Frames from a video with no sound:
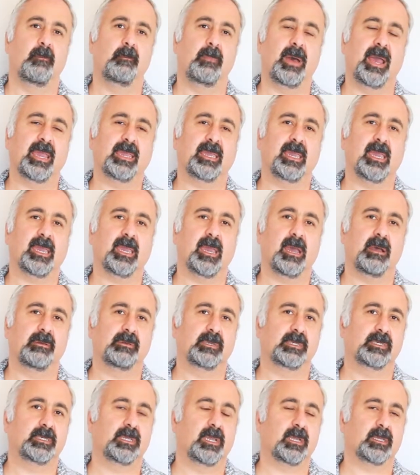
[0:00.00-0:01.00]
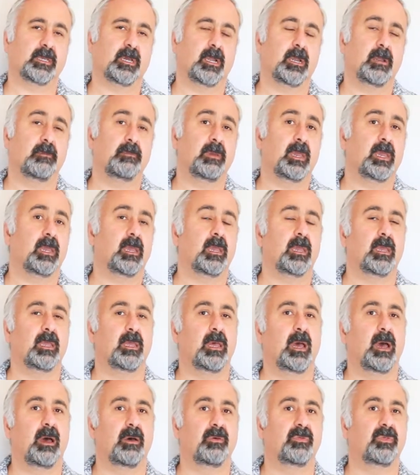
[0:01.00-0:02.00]
bank account, it's not going to be
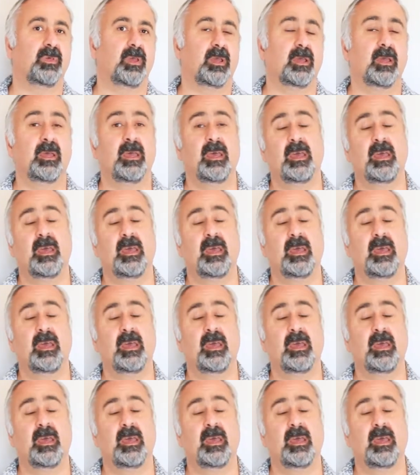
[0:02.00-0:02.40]
there.